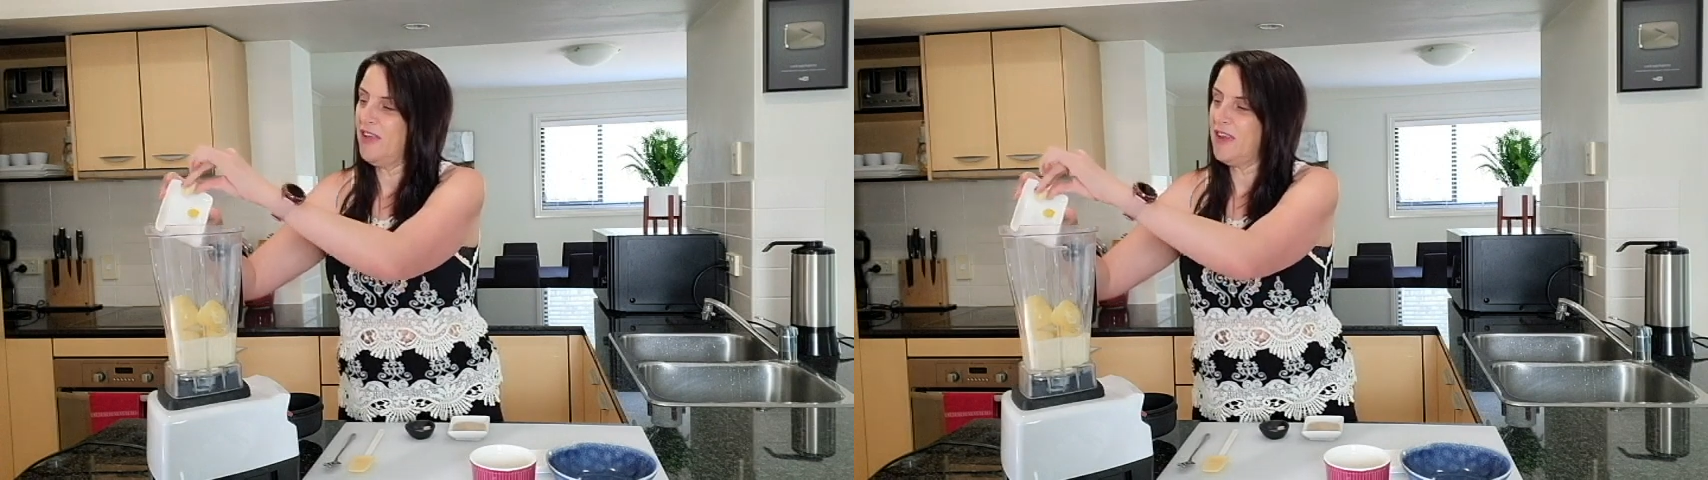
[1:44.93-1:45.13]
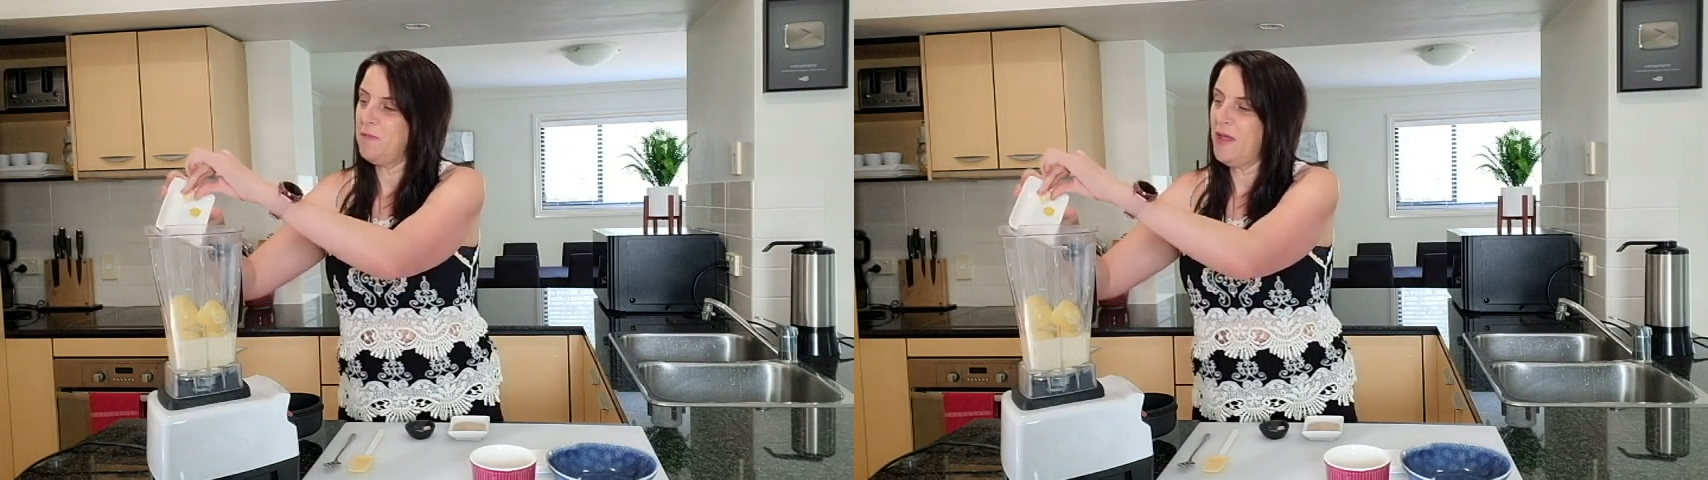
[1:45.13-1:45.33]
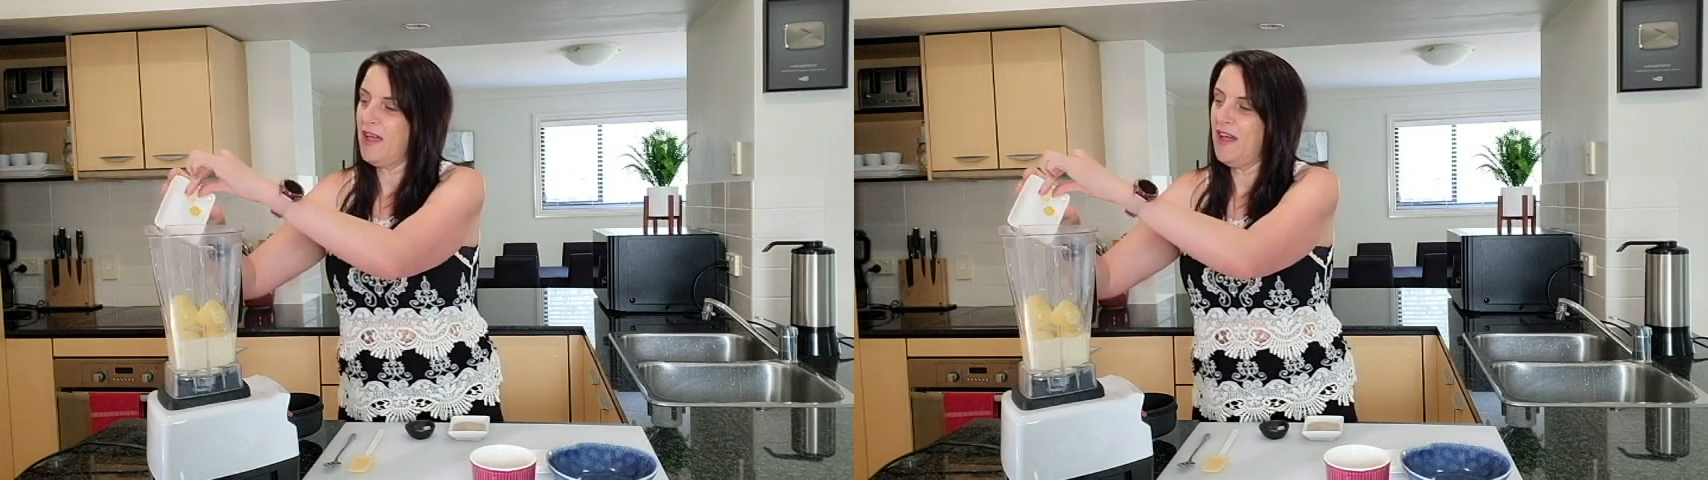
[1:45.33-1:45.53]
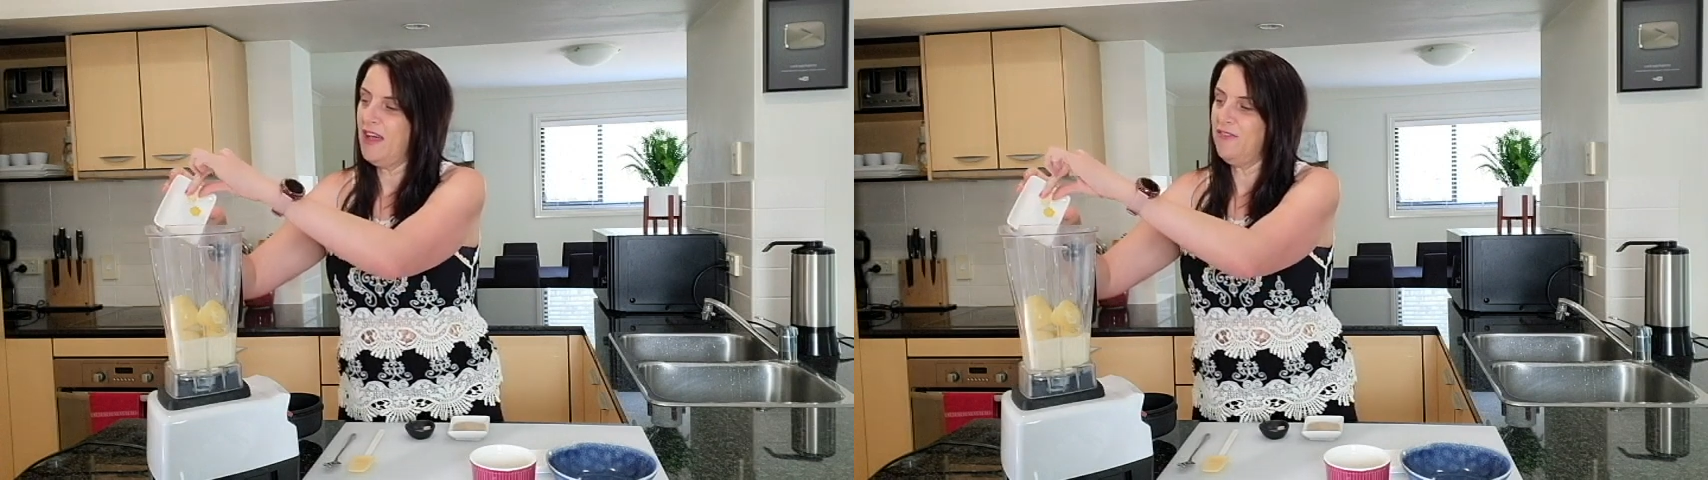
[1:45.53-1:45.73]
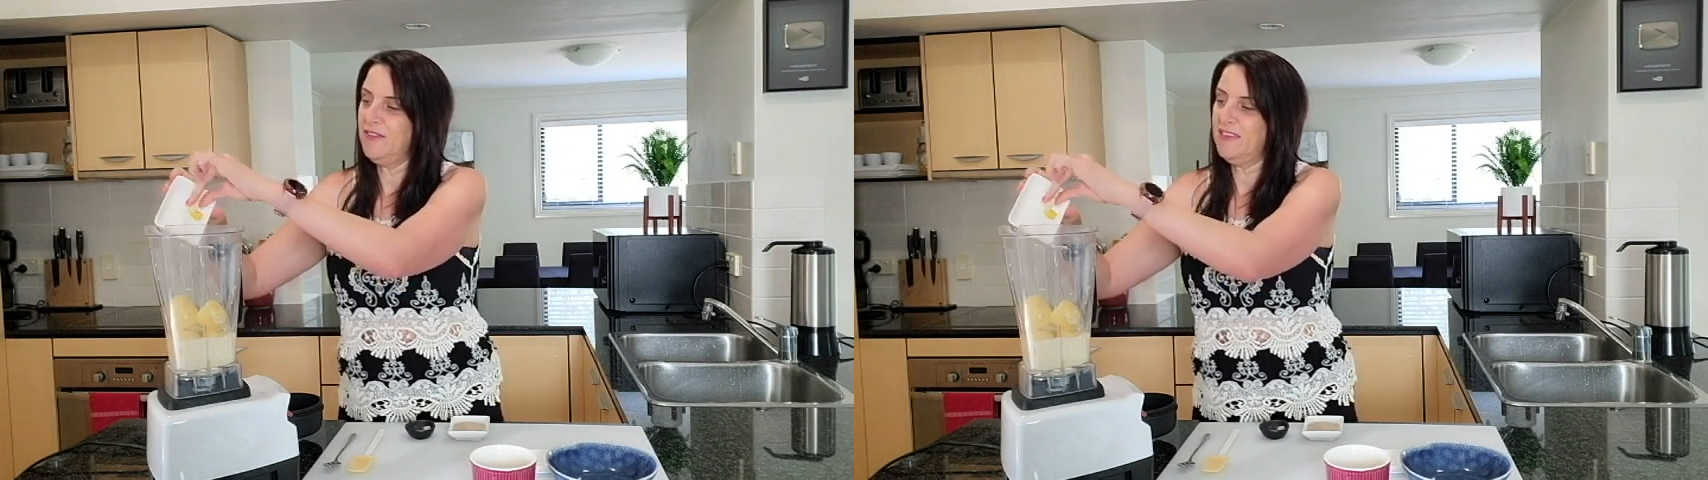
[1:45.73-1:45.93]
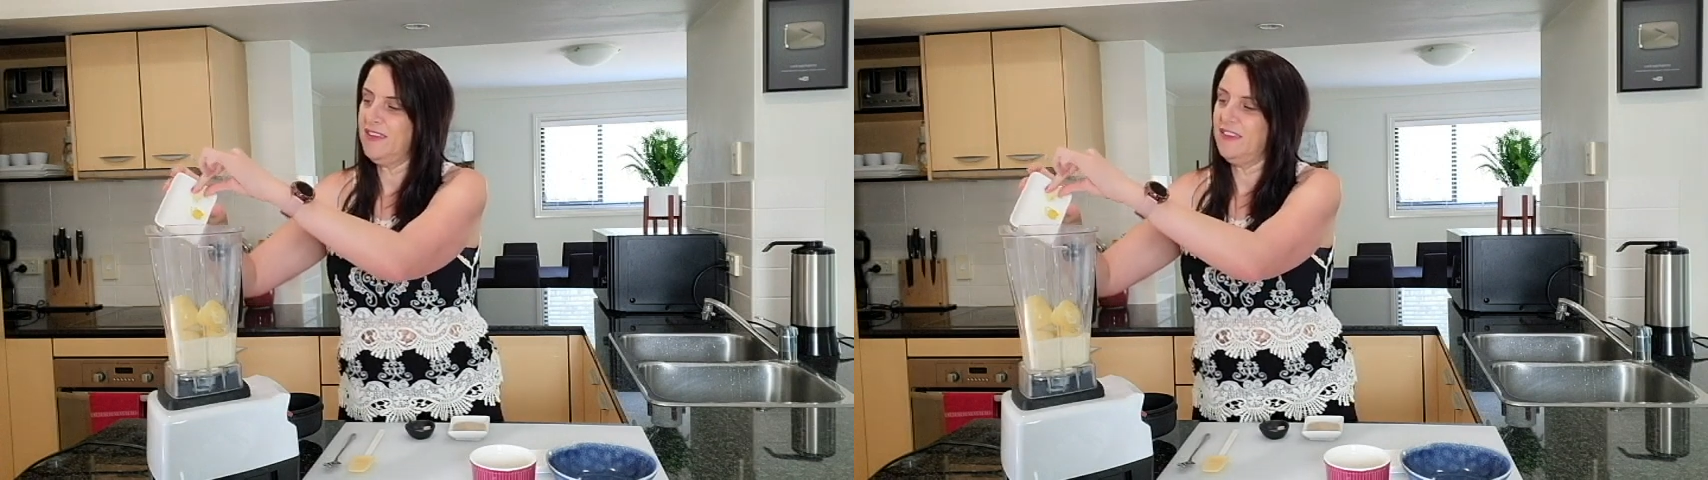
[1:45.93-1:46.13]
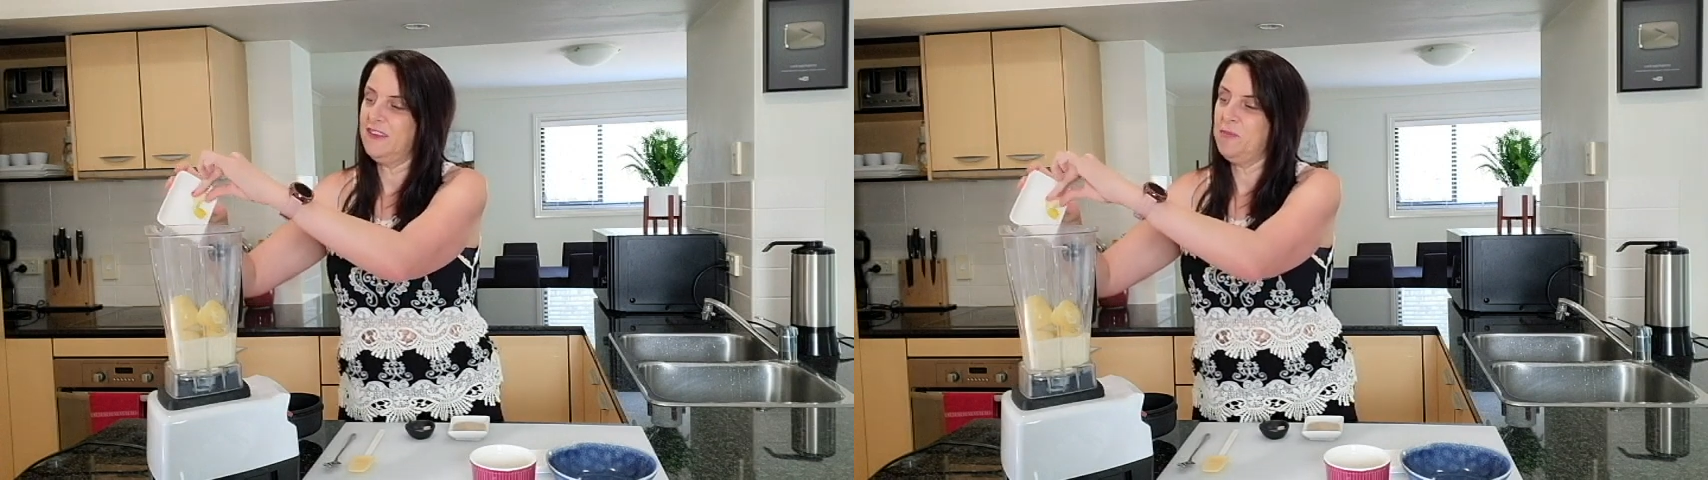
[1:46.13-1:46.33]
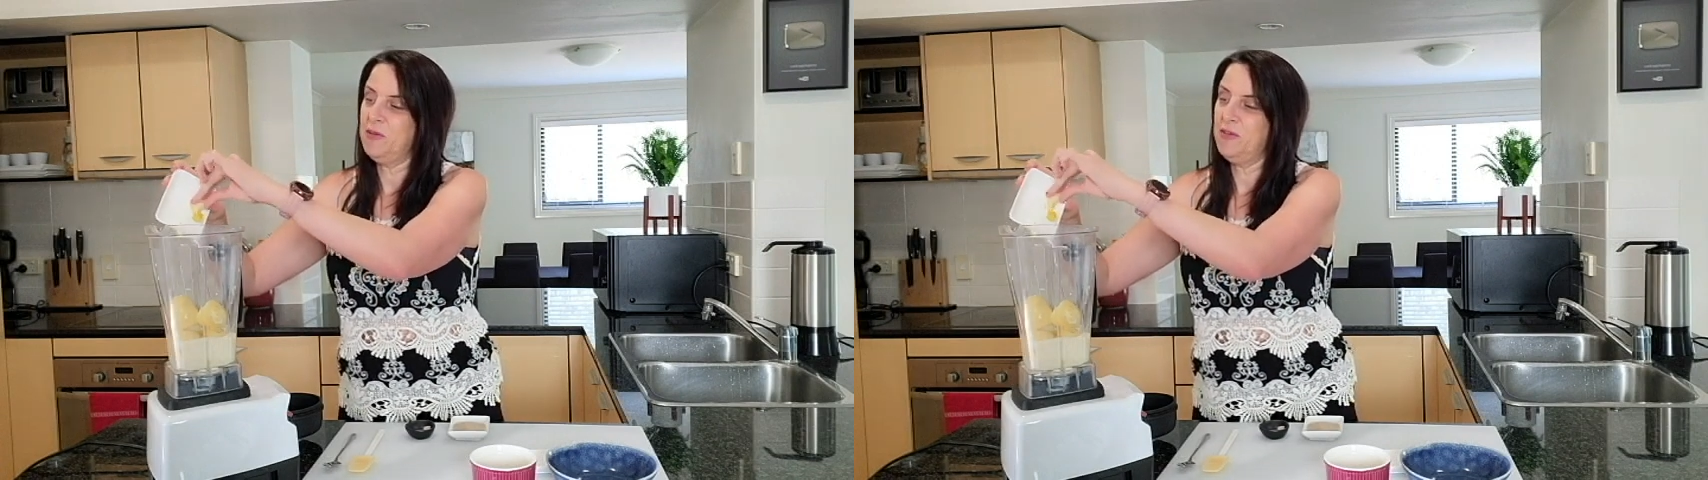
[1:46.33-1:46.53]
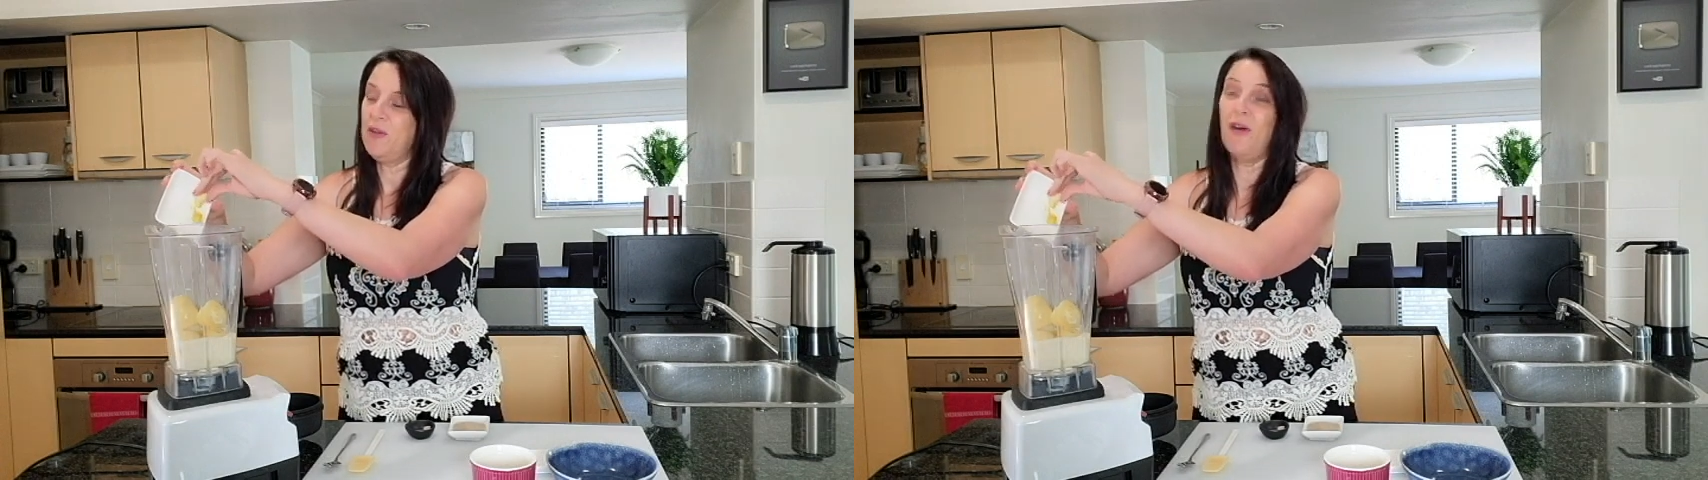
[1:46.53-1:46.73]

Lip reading: and about half a teaspoon